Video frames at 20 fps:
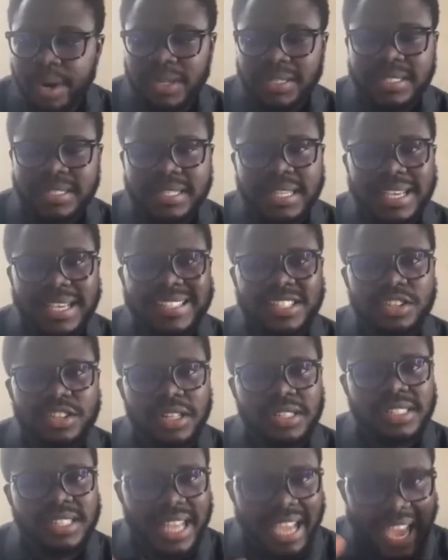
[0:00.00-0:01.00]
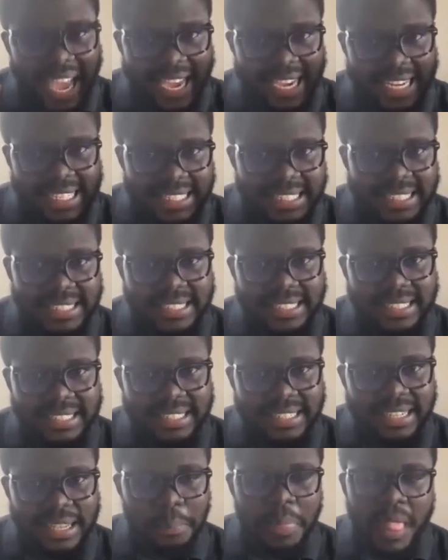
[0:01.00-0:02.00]
it's not the end. That
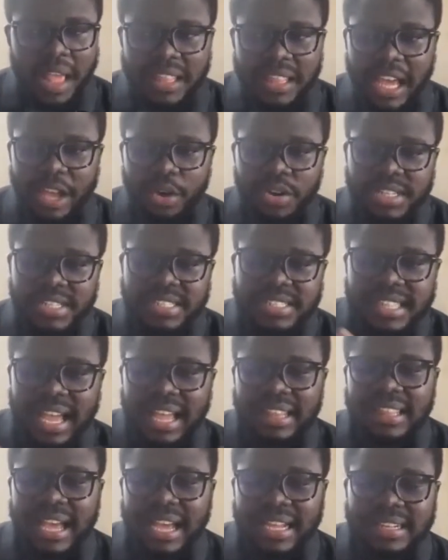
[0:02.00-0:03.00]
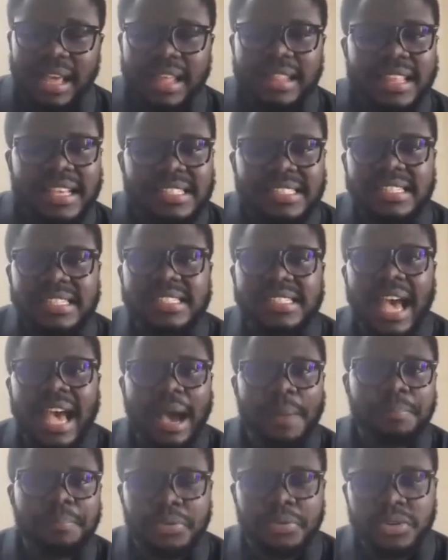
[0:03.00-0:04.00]
you understand that this has
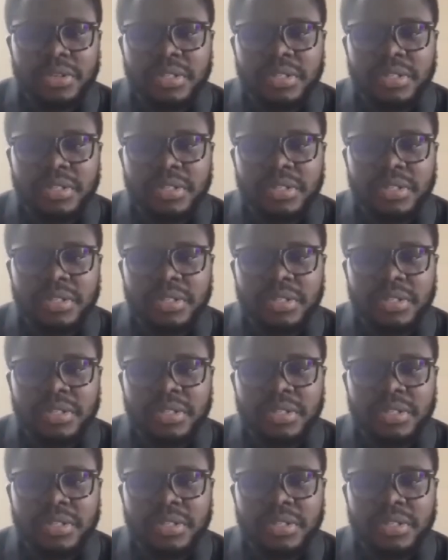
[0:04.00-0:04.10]
happened,